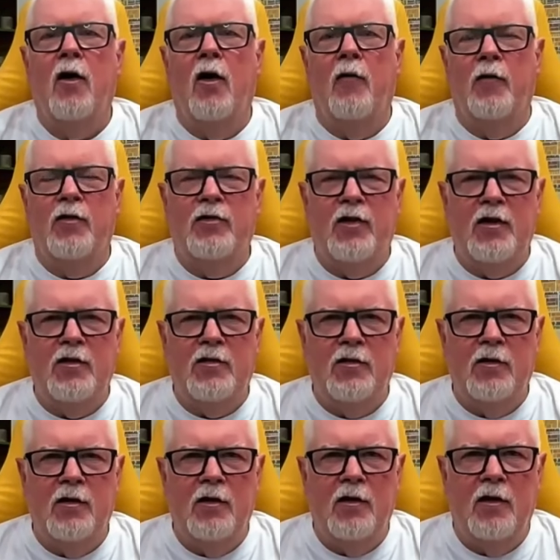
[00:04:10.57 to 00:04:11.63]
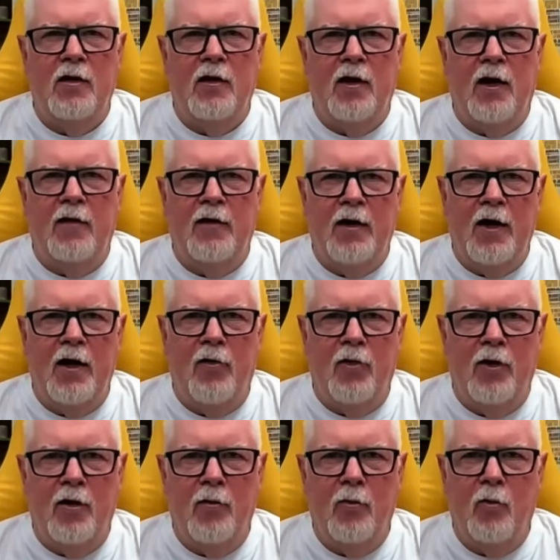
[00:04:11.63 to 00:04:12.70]
on the season and the
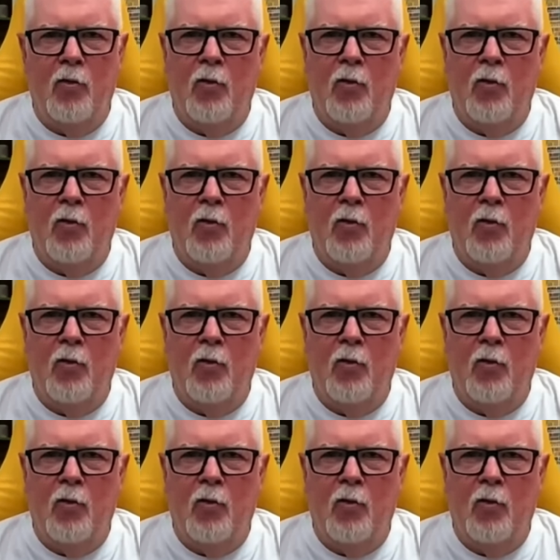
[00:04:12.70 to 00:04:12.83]
area.